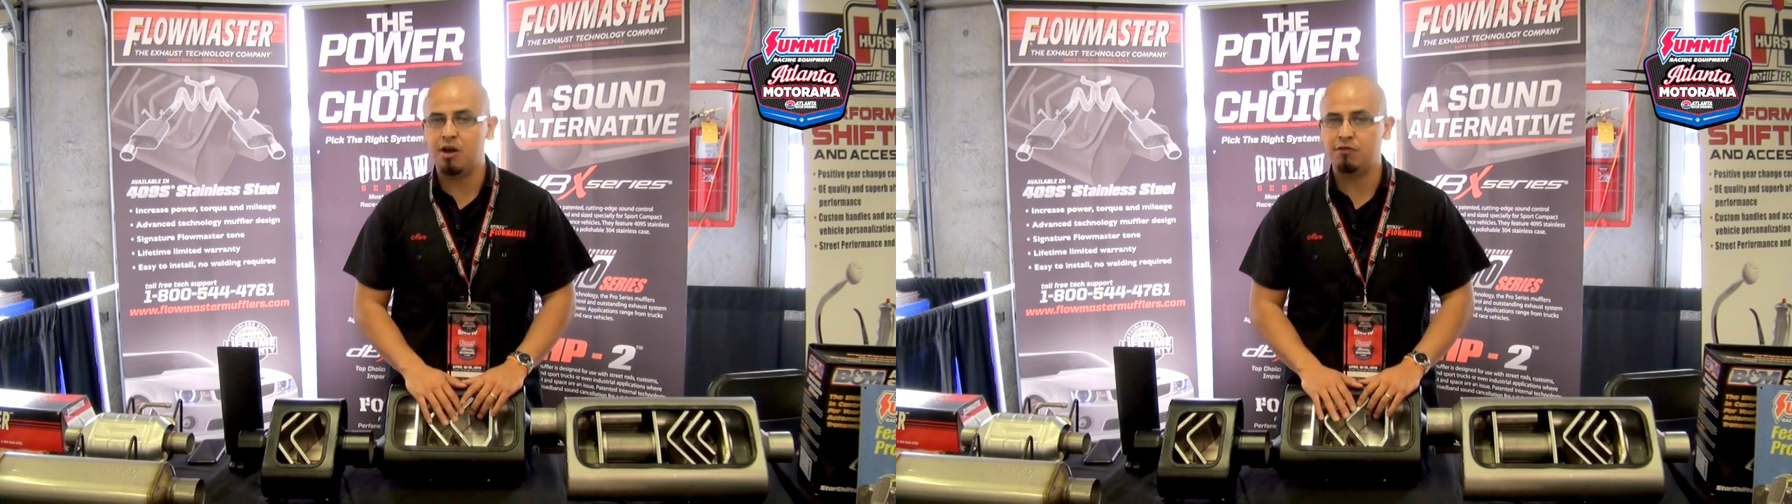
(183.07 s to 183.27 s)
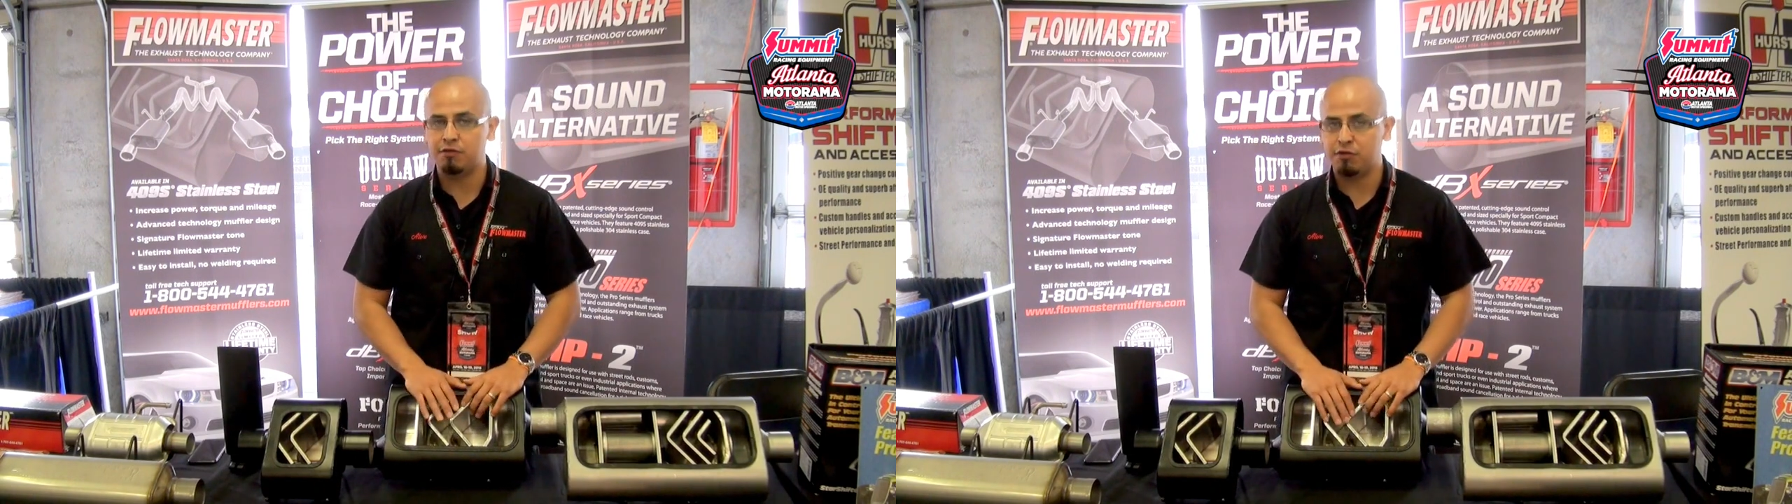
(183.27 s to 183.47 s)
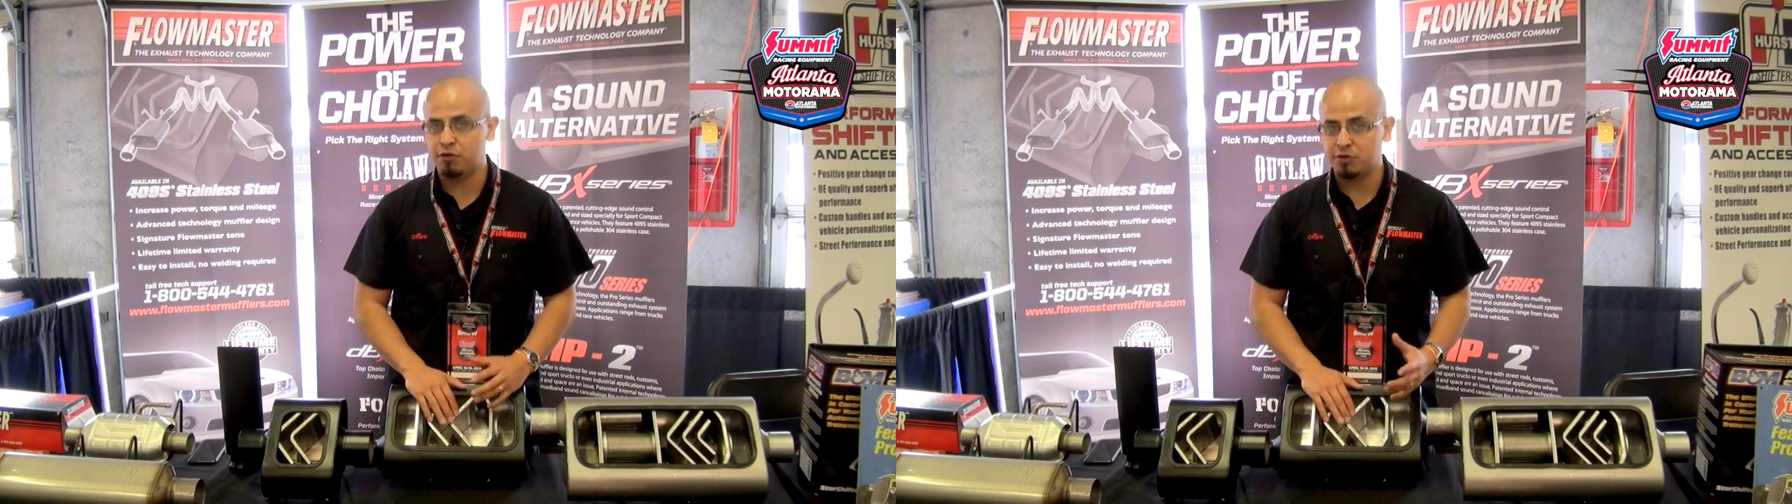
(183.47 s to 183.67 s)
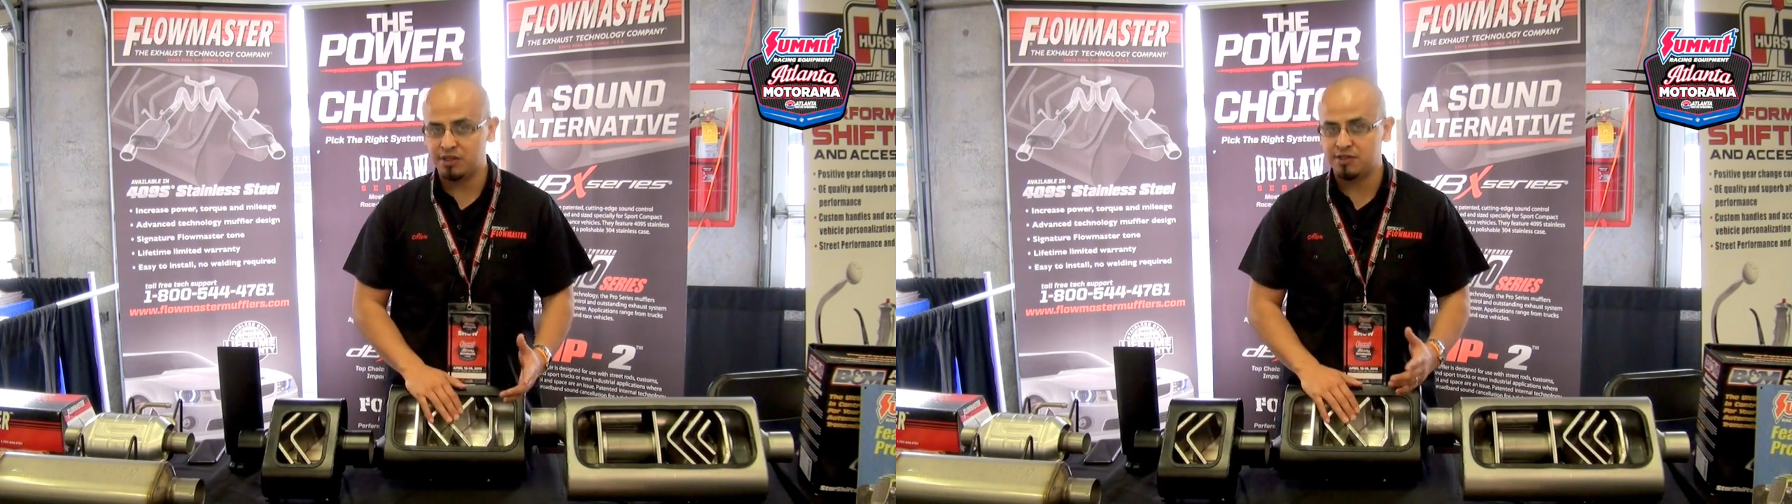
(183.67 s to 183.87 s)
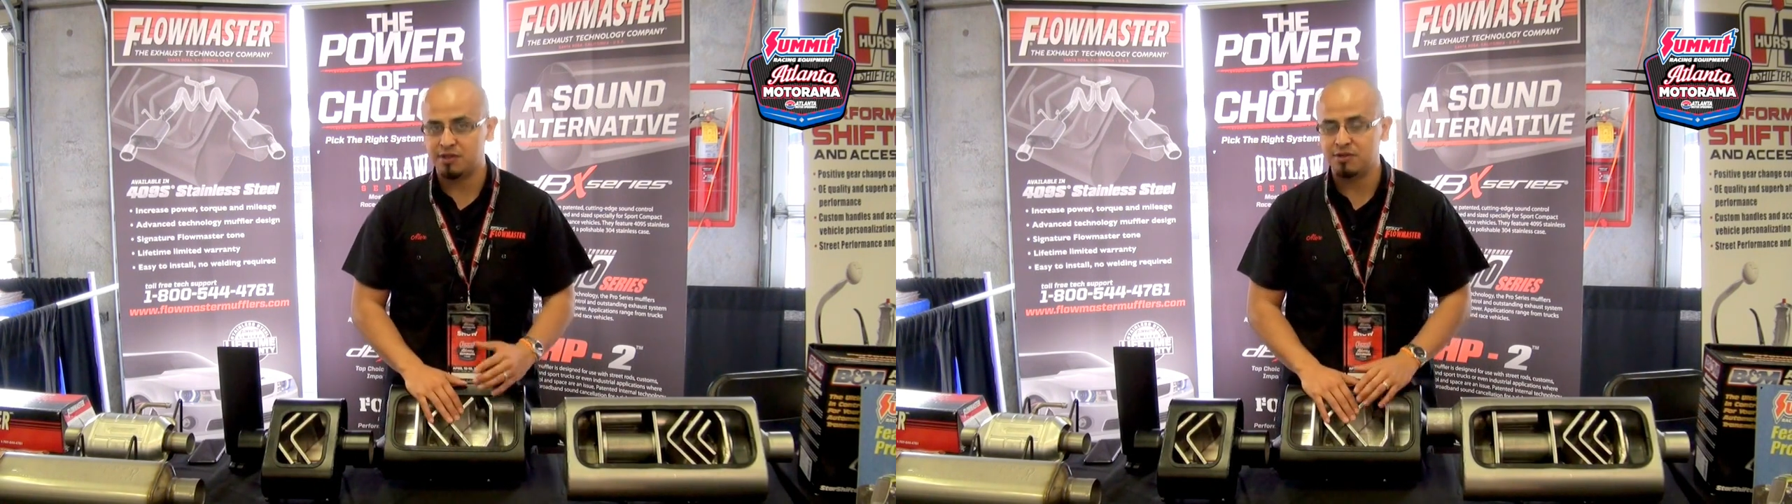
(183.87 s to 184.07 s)
com for further
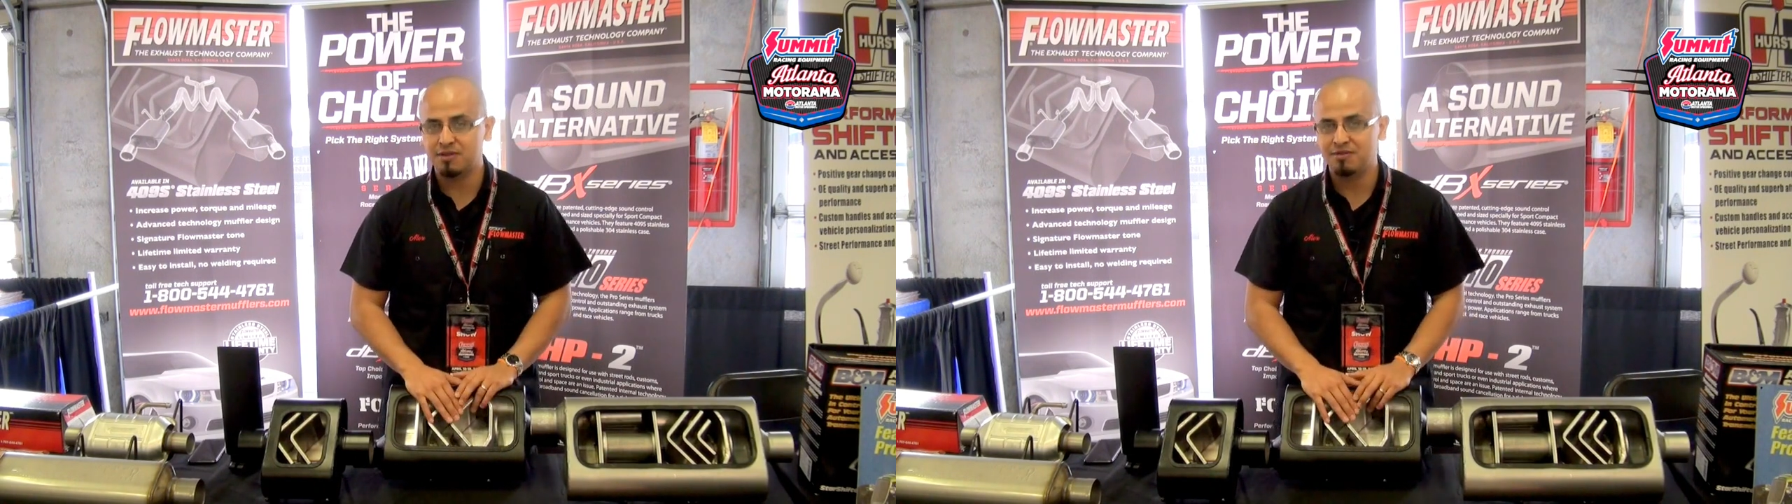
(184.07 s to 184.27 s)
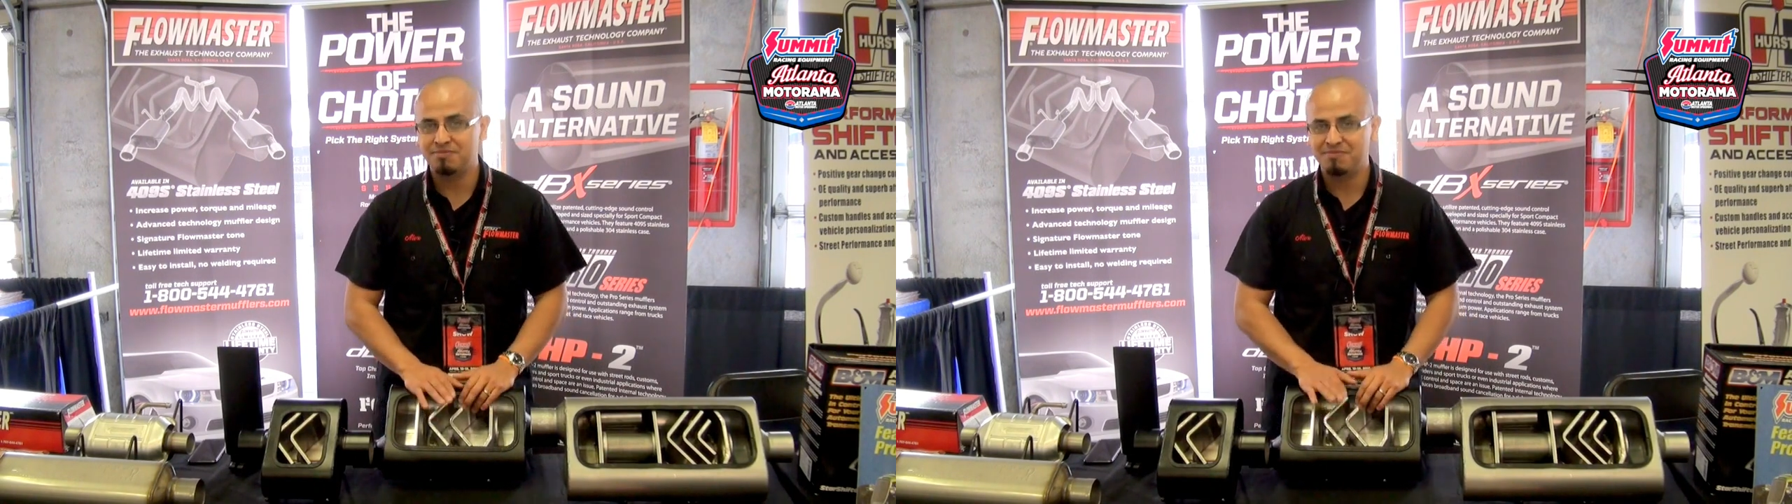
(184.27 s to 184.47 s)
details.